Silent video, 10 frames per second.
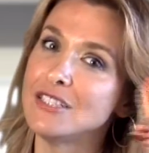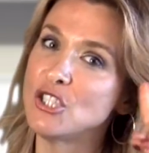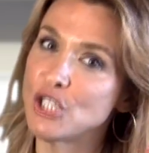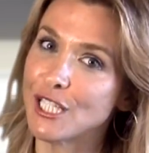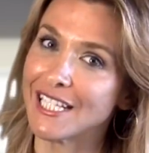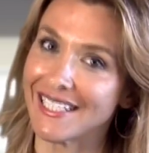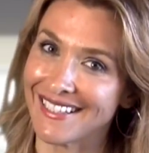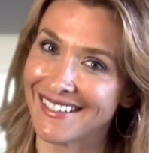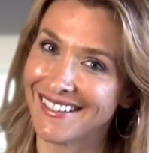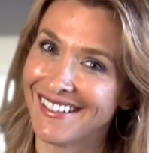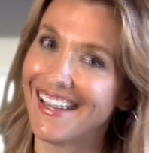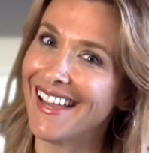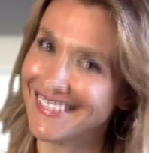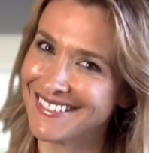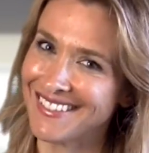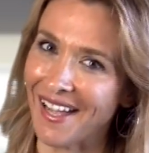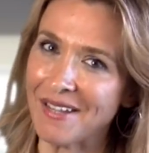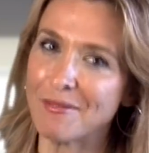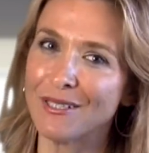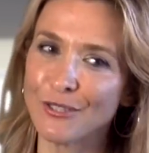chicken at a
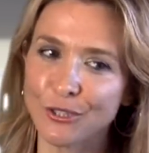time